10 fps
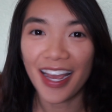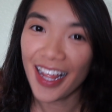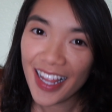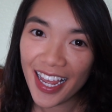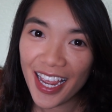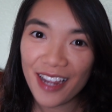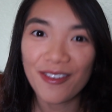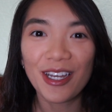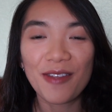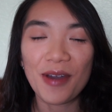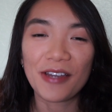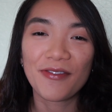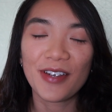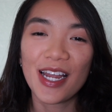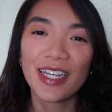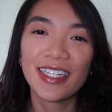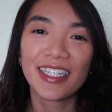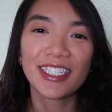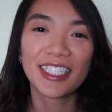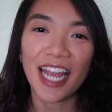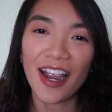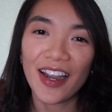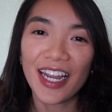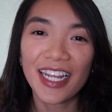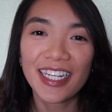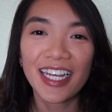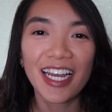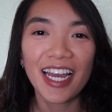LA with my friend Sharon,